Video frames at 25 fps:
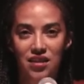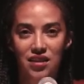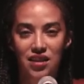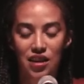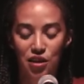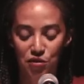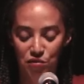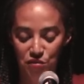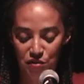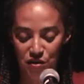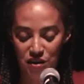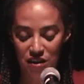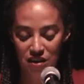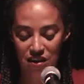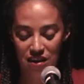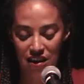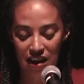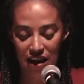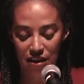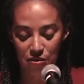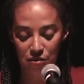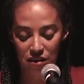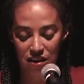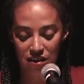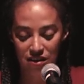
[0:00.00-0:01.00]
different
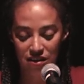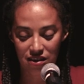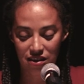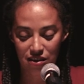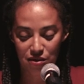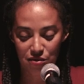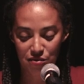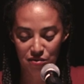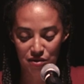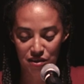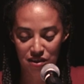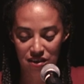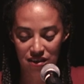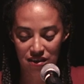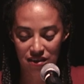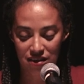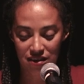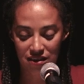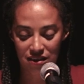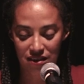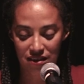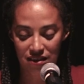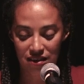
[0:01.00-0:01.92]
narratives.